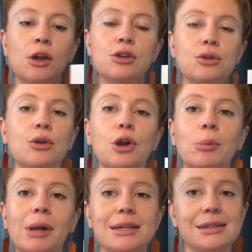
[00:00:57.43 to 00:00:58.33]
So
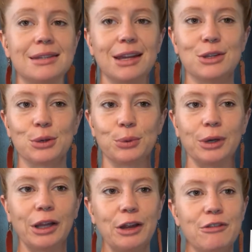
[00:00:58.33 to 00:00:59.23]
neuroplasticity is a
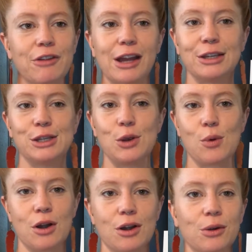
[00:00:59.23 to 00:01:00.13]
really fancy
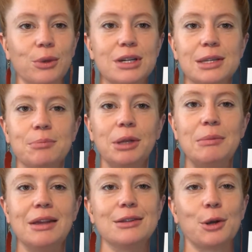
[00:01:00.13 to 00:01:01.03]
word, which simply
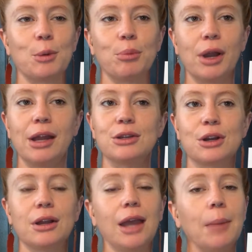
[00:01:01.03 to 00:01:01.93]
means that our brains
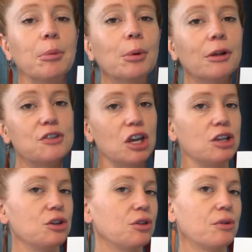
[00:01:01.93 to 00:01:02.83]
are capable of
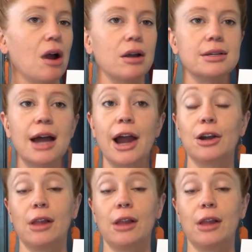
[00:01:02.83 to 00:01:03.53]
changing throughout our entire